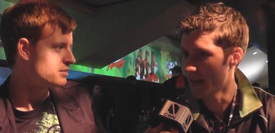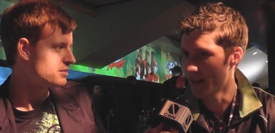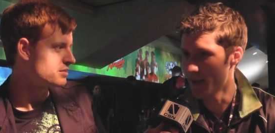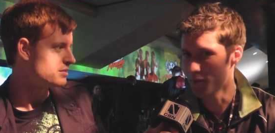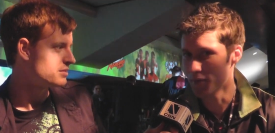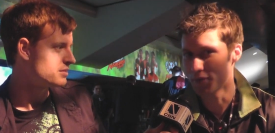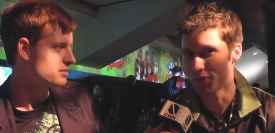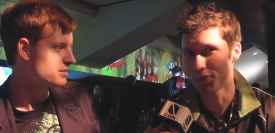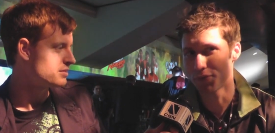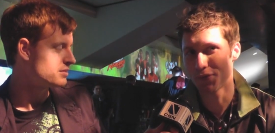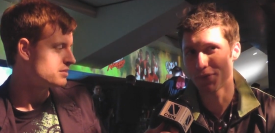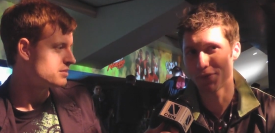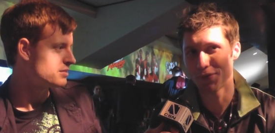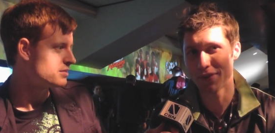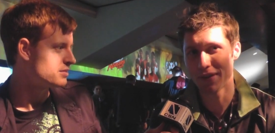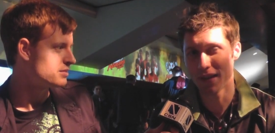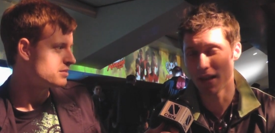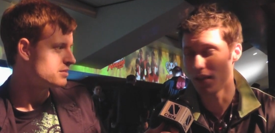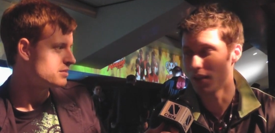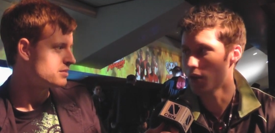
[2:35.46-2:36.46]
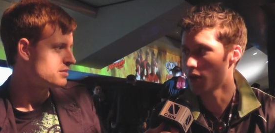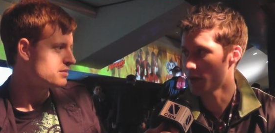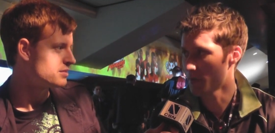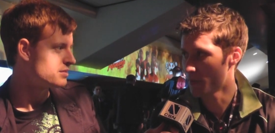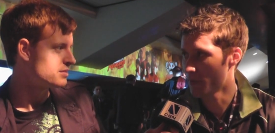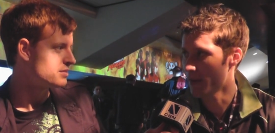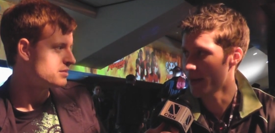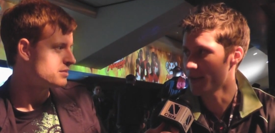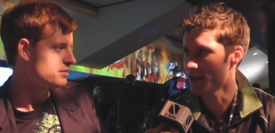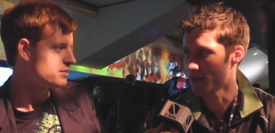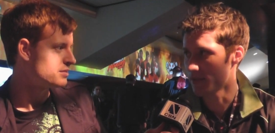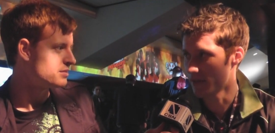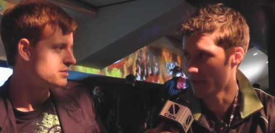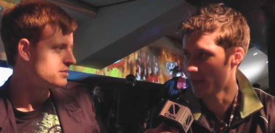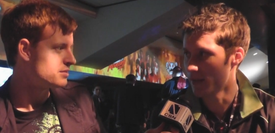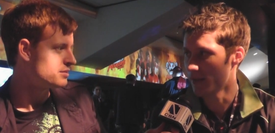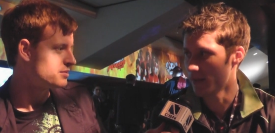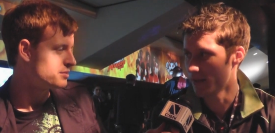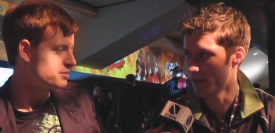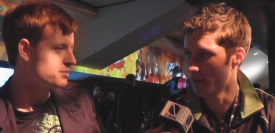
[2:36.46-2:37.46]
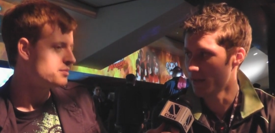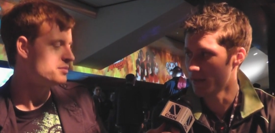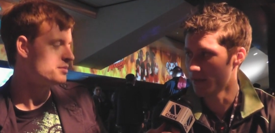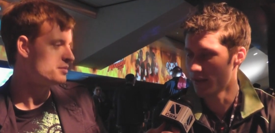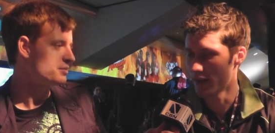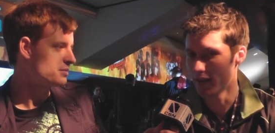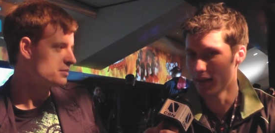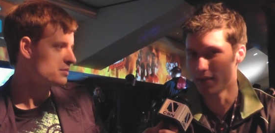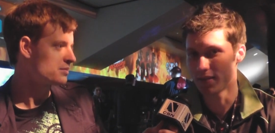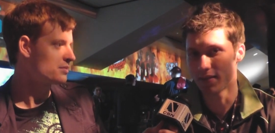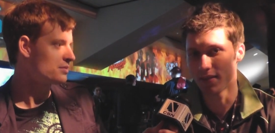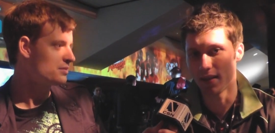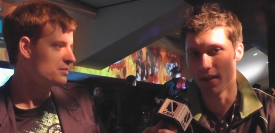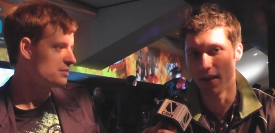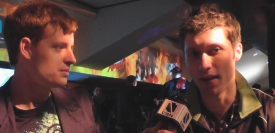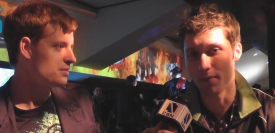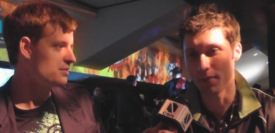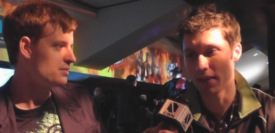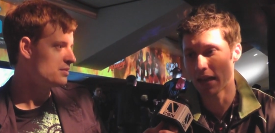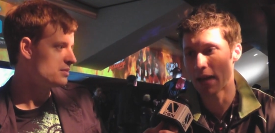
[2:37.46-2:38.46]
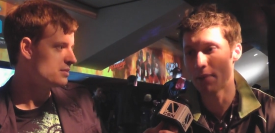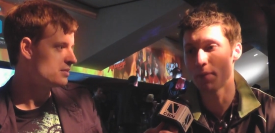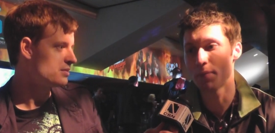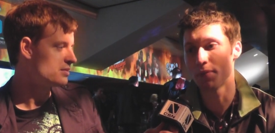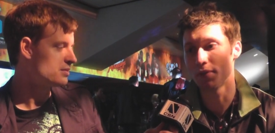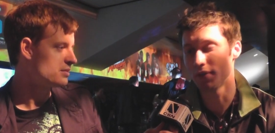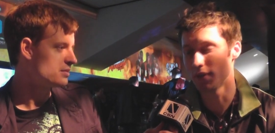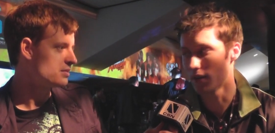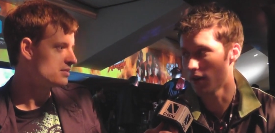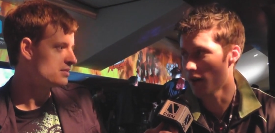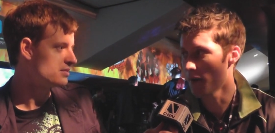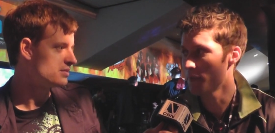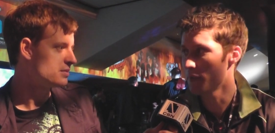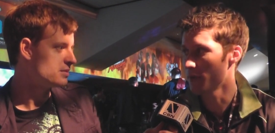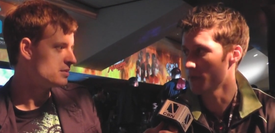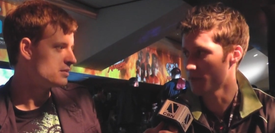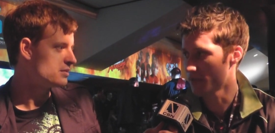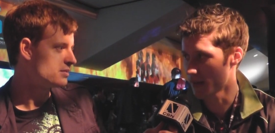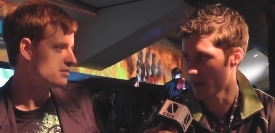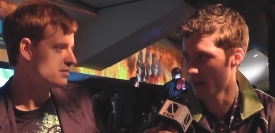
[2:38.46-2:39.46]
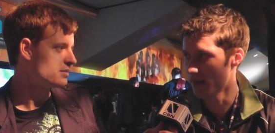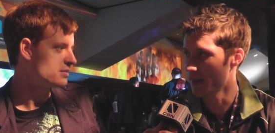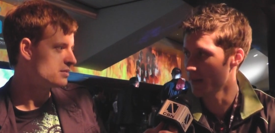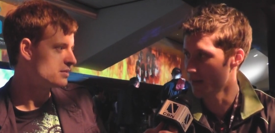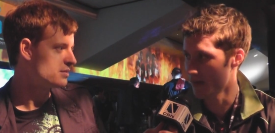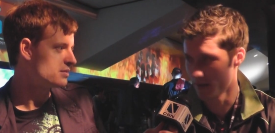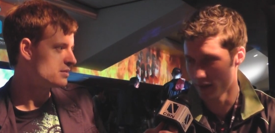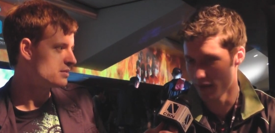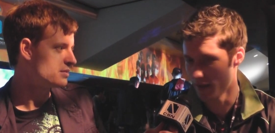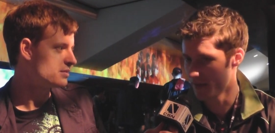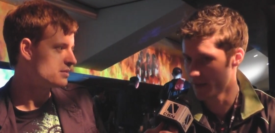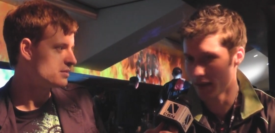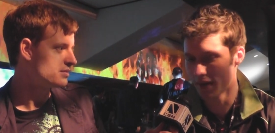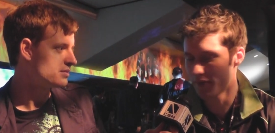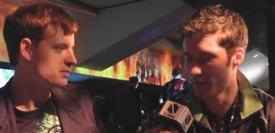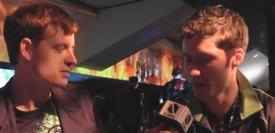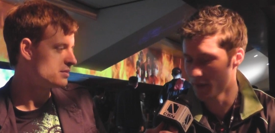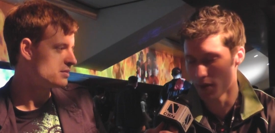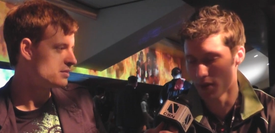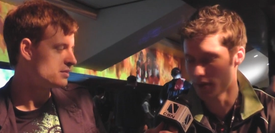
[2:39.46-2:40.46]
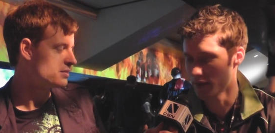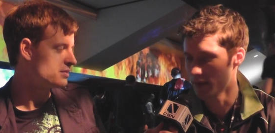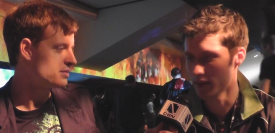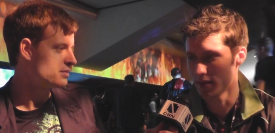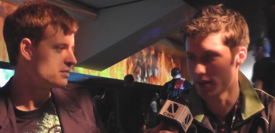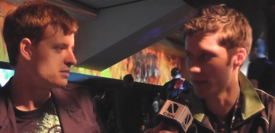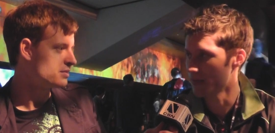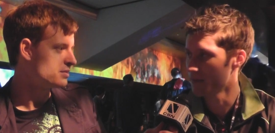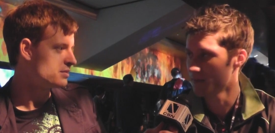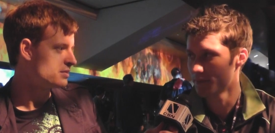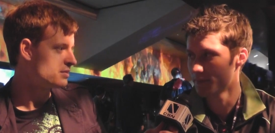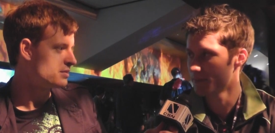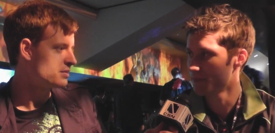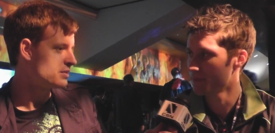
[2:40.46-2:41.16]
Speaker 1: it was really a lot of pressure on our heads. I'm glad we pulled it off, but it was scary. It, definitely wasn't easy.